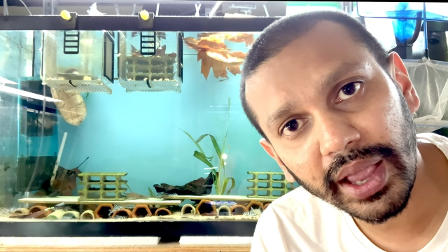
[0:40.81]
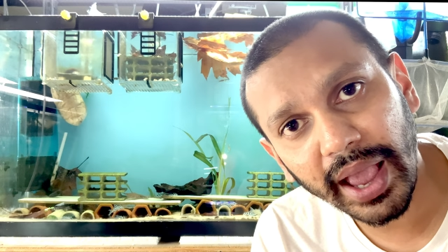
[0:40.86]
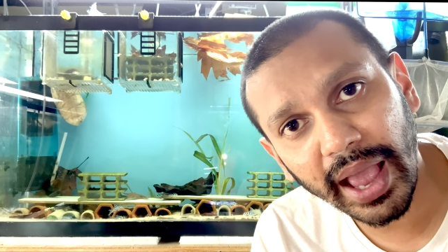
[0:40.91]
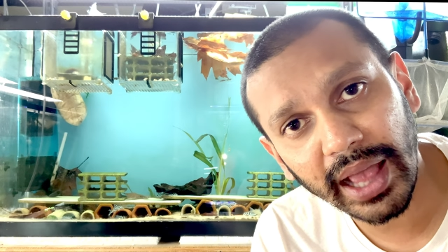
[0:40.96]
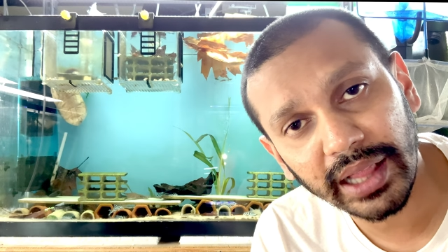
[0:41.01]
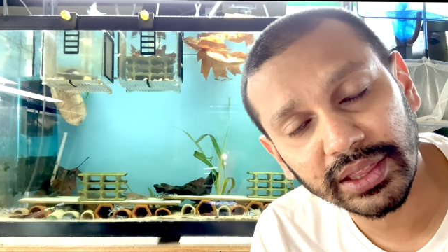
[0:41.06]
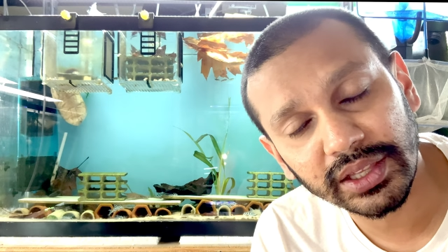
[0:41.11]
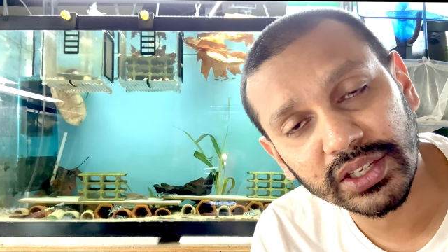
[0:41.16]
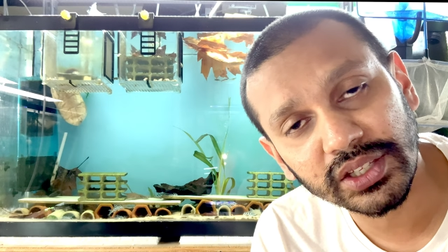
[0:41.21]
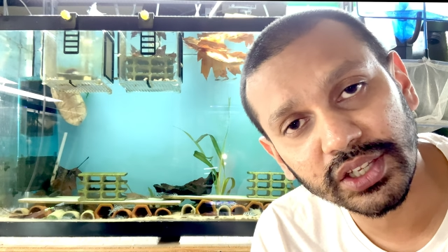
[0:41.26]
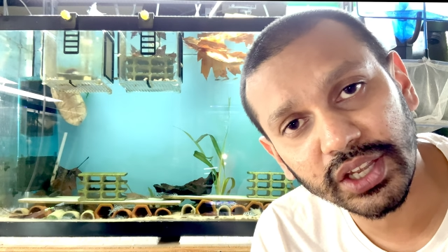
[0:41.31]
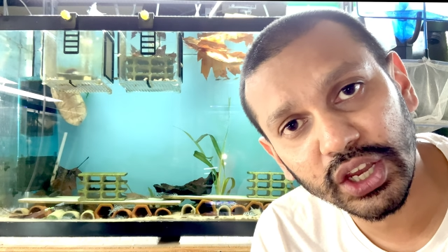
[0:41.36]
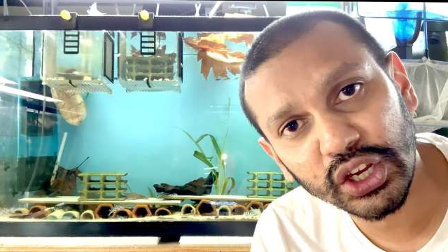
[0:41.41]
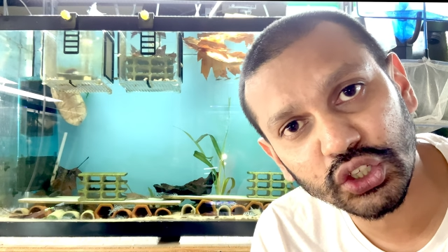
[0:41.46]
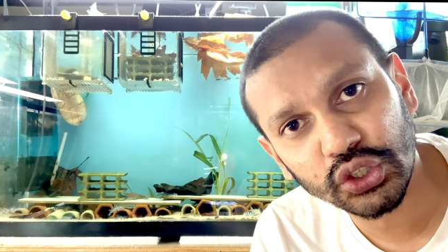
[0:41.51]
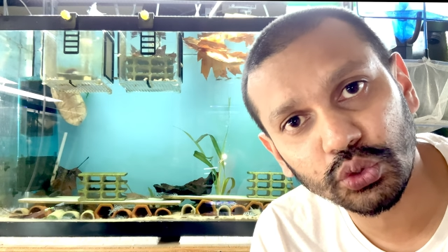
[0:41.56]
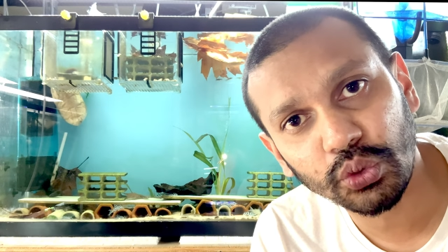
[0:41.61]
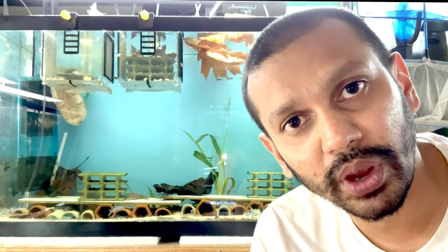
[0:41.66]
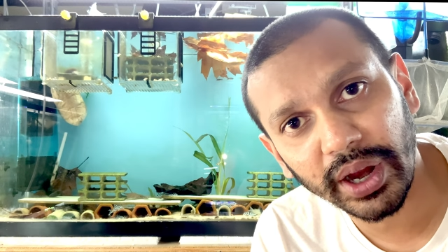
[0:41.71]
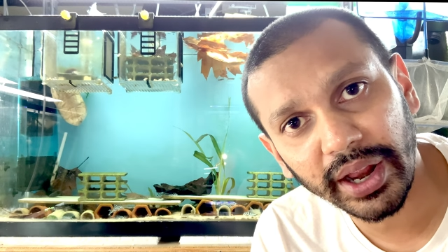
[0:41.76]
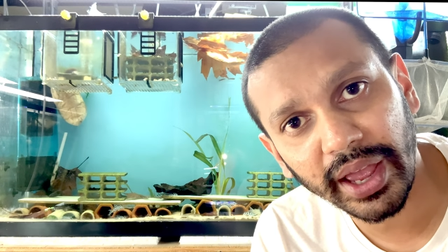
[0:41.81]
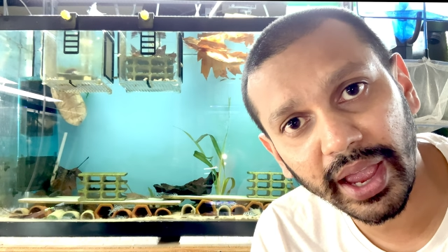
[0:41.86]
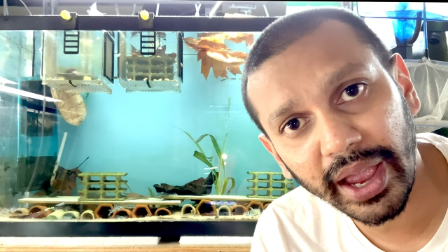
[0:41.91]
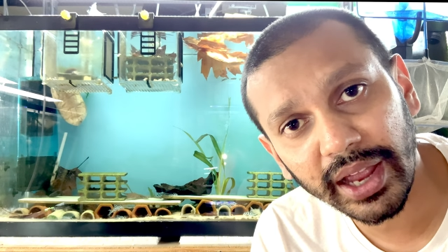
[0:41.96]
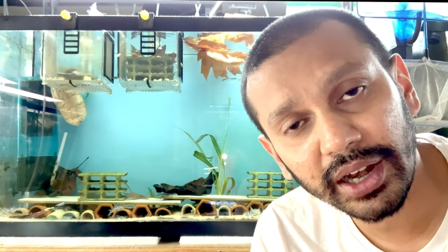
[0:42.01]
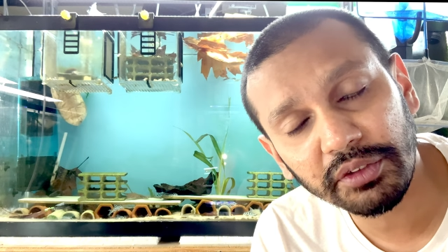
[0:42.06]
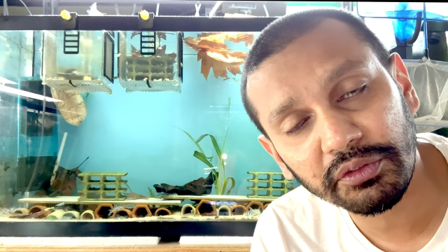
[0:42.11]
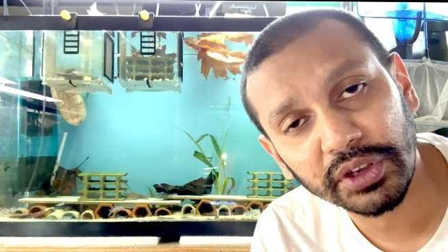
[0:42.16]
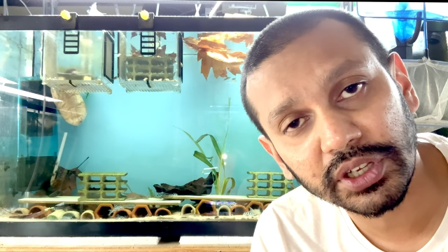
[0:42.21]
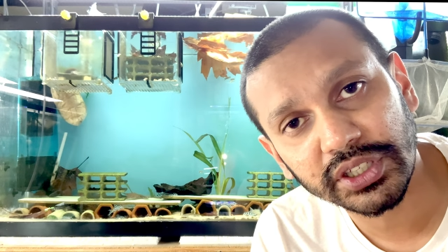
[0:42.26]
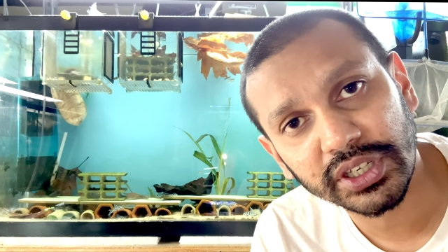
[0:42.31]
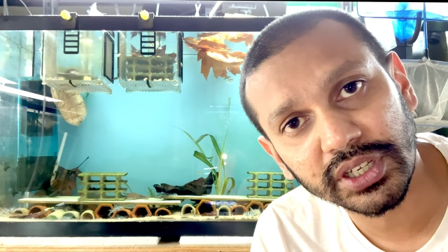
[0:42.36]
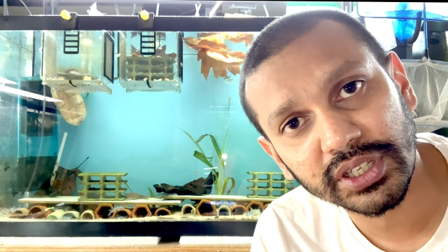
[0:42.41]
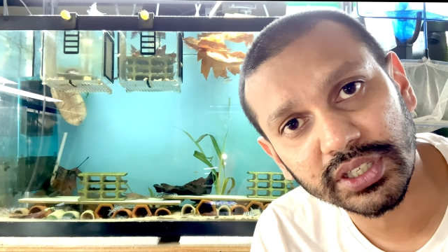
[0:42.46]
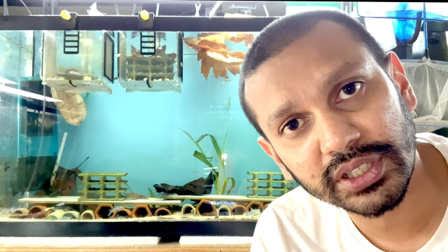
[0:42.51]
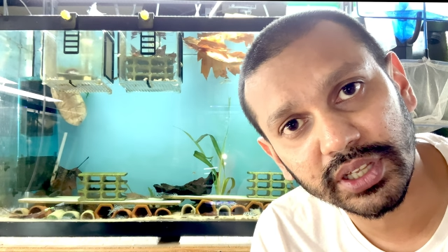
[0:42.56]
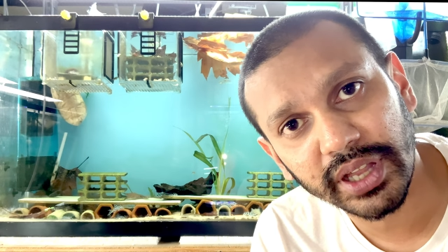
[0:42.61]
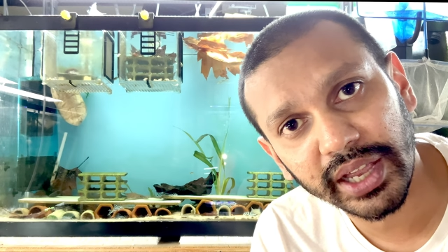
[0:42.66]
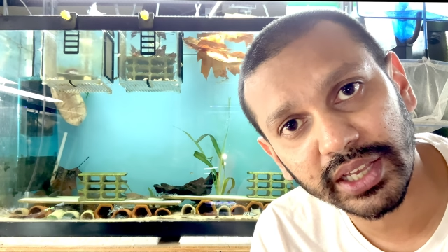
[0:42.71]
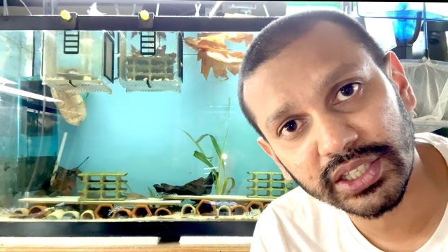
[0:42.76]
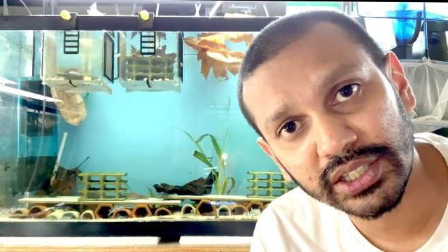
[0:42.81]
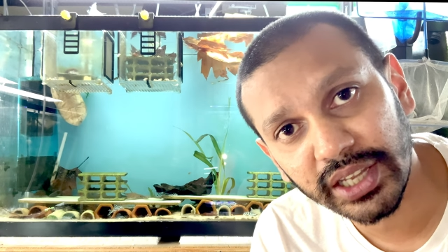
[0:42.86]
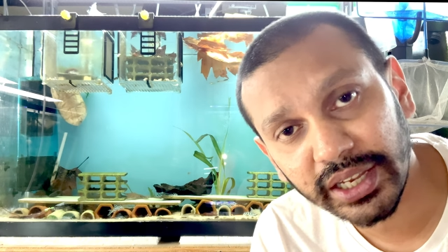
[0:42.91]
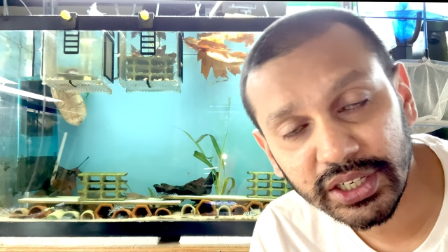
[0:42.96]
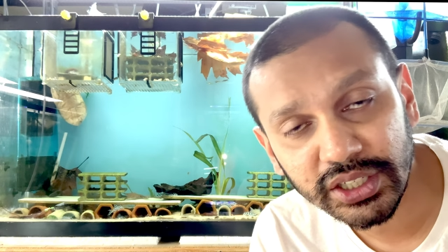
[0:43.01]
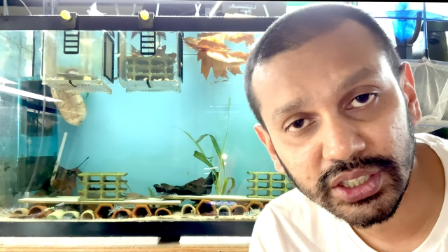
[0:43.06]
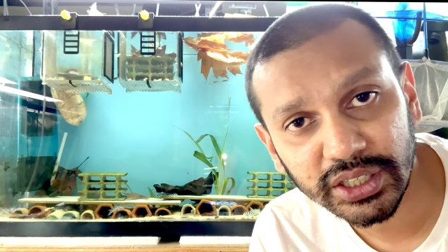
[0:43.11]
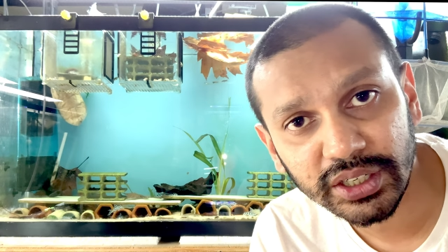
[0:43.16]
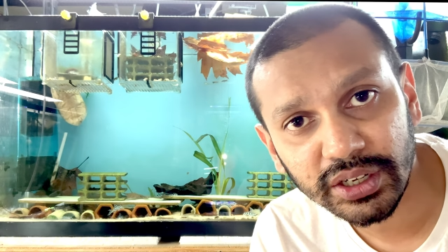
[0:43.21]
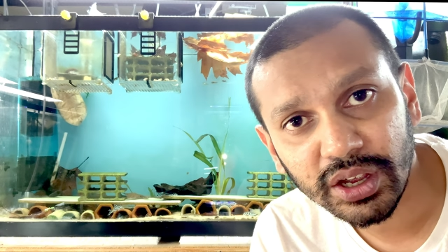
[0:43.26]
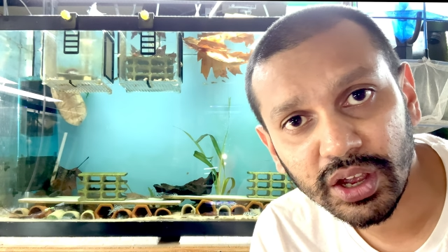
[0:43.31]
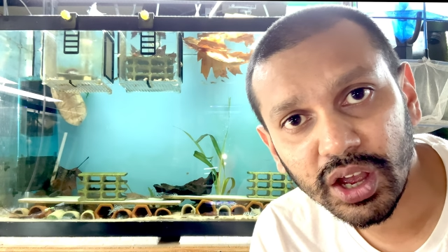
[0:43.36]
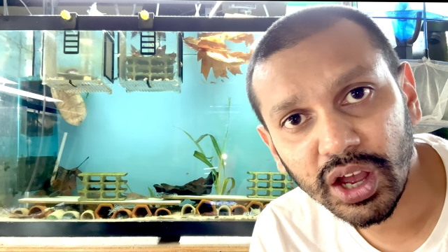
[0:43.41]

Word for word: and this issue at hand, which is the extinction